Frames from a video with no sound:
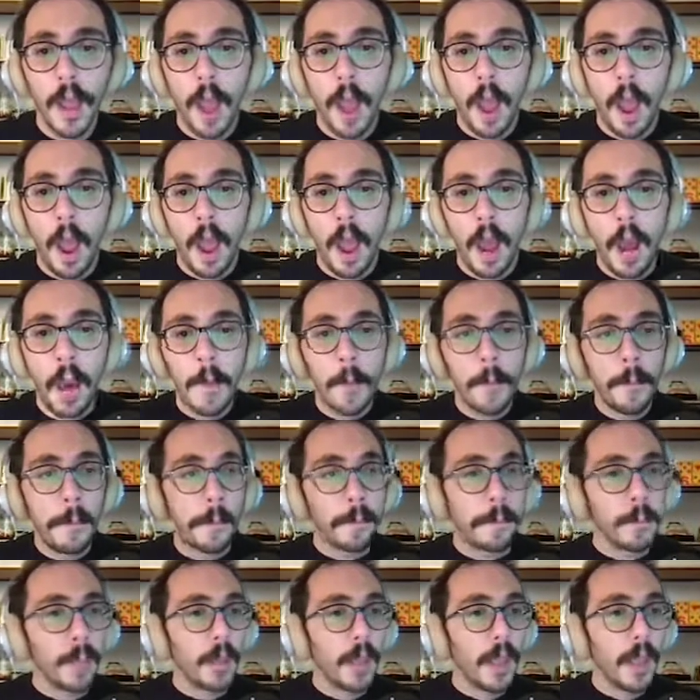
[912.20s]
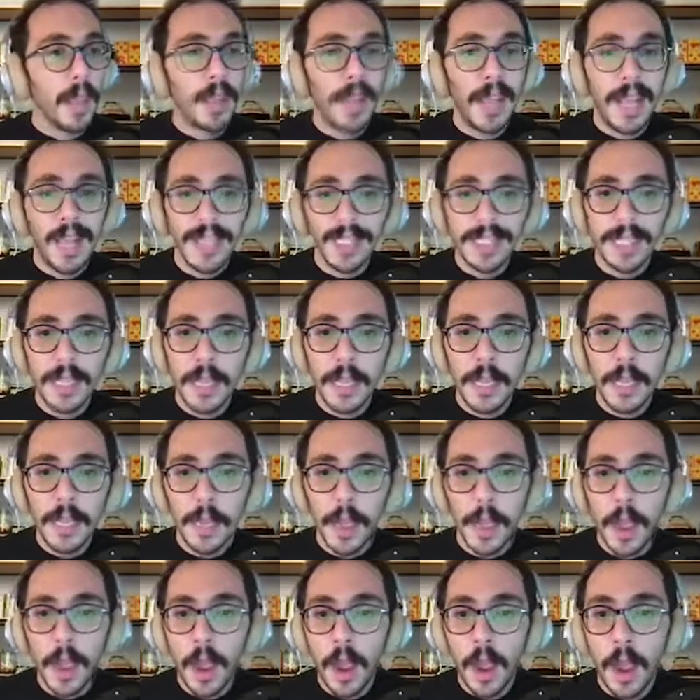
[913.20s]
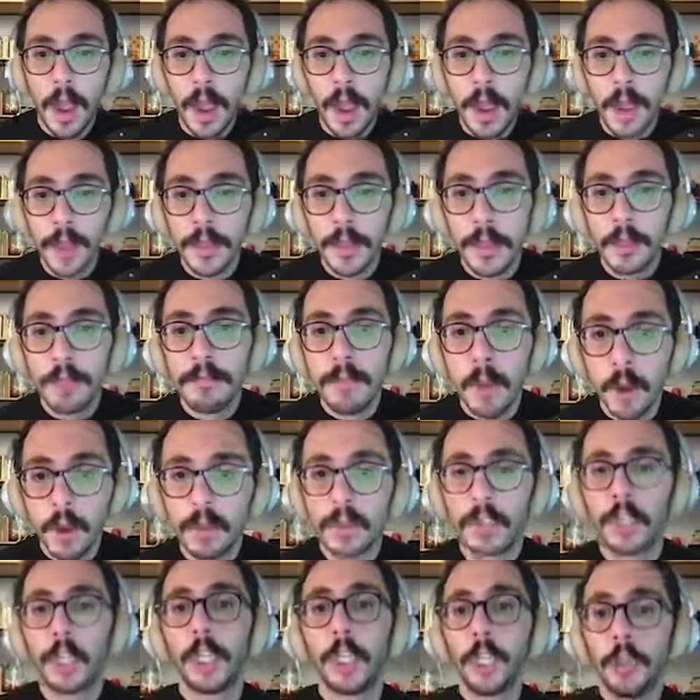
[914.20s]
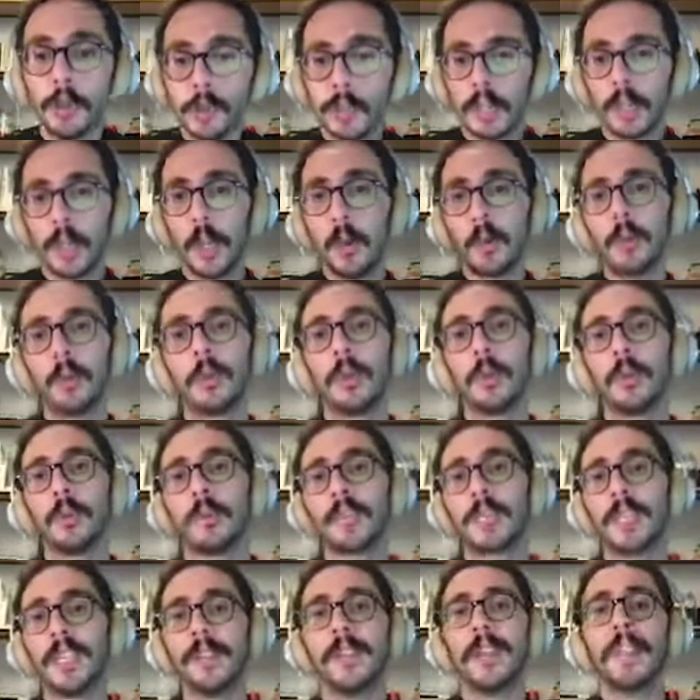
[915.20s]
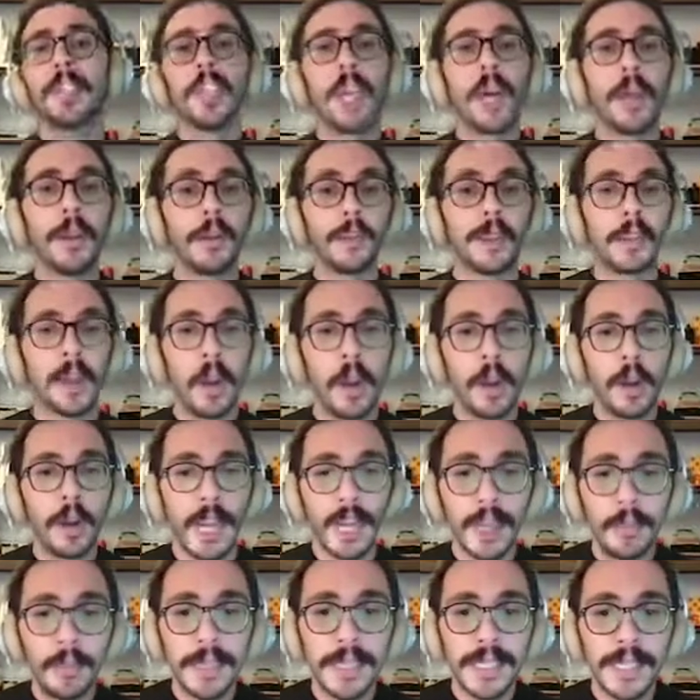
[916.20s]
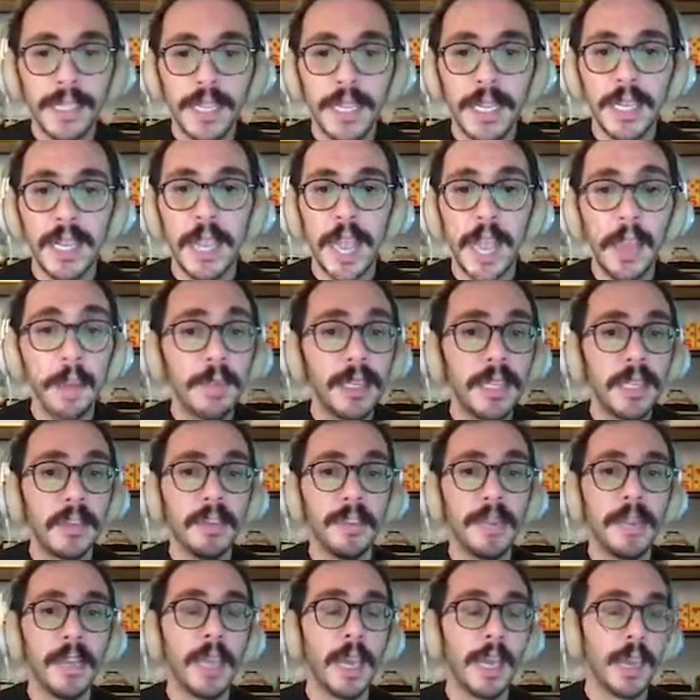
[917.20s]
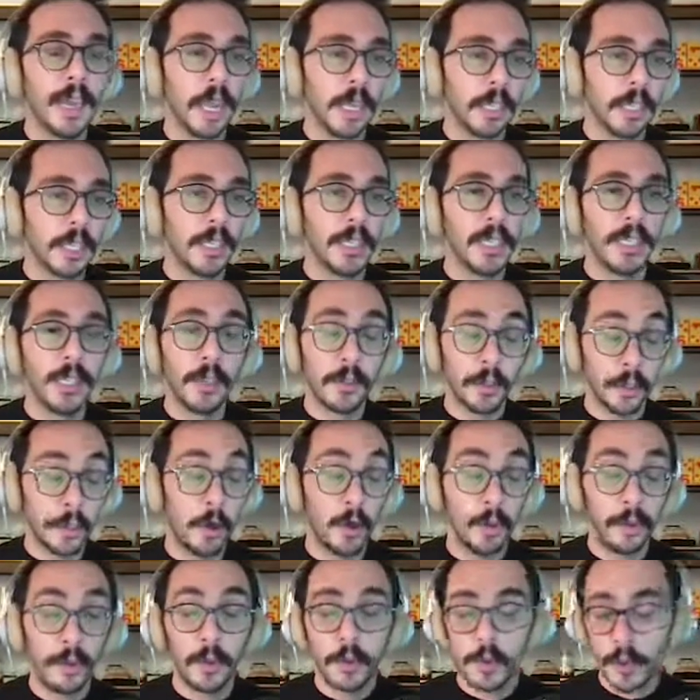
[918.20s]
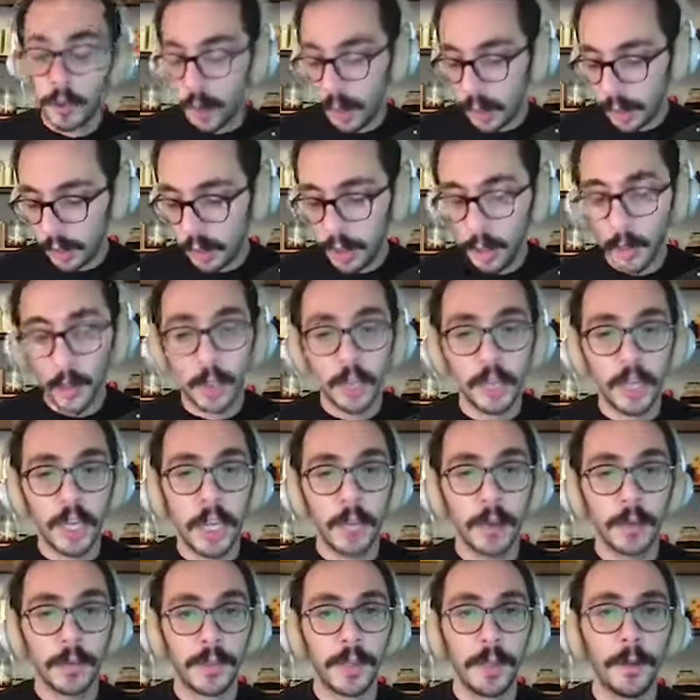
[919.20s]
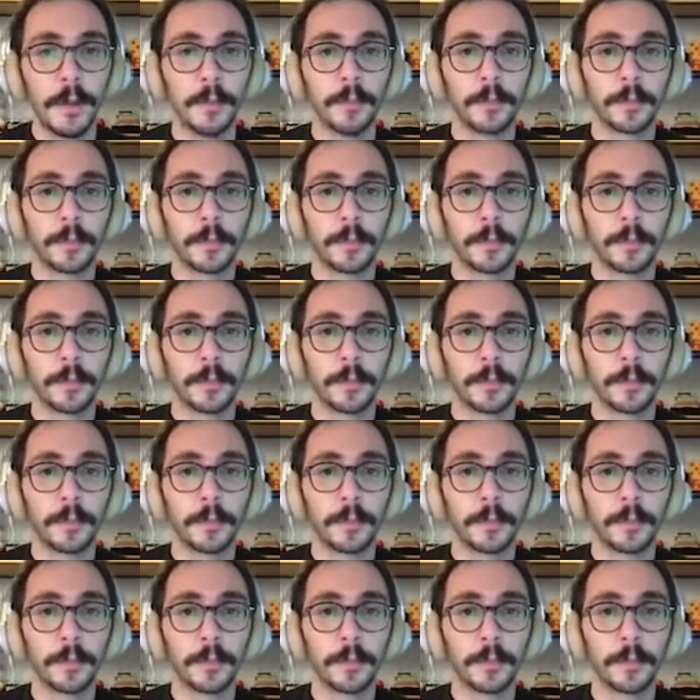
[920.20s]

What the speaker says: And lastly, the most used local TV channels are LBC, MTV, and Al Jadid. Those are all local channels here.